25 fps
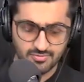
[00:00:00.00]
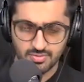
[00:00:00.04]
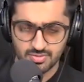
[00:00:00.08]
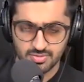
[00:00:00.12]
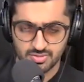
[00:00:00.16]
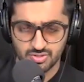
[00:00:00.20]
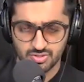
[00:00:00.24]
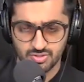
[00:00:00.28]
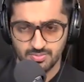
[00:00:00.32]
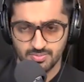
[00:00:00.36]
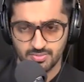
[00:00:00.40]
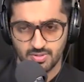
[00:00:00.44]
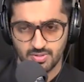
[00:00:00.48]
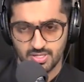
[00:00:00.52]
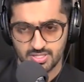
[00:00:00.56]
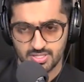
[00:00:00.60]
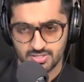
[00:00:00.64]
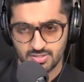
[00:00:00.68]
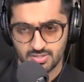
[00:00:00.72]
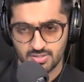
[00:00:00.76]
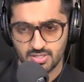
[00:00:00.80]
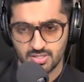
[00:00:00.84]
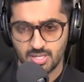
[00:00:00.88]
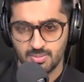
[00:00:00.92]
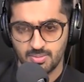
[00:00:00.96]
over Zoom, though. I
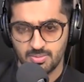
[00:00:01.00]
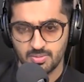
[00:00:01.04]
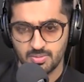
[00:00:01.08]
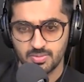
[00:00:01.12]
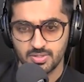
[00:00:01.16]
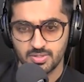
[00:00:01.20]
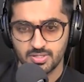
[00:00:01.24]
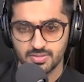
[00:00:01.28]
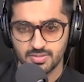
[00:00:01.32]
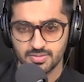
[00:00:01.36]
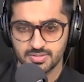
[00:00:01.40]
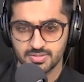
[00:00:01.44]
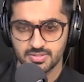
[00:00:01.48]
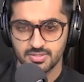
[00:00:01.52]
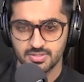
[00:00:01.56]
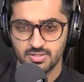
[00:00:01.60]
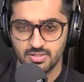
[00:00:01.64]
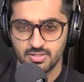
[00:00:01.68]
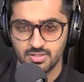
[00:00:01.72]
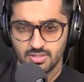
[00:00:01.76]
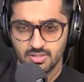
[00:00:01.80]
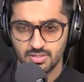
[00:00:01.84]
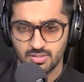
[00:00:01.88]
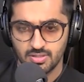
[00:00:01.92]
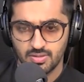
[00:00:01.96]
saw a couple of videos
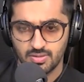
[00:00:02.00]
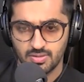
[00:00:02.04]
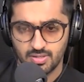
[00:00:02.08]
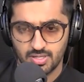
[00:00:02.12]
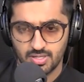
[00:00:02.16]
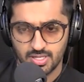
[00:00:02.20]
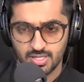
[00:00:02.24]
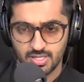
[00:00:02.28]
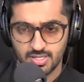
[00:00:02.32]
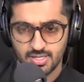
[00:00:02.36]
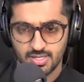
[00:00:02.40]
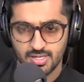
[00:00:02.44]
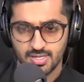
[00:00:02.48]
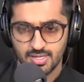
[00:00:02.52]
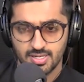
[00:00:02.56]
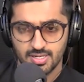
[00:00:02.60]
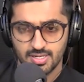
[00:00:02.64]
online.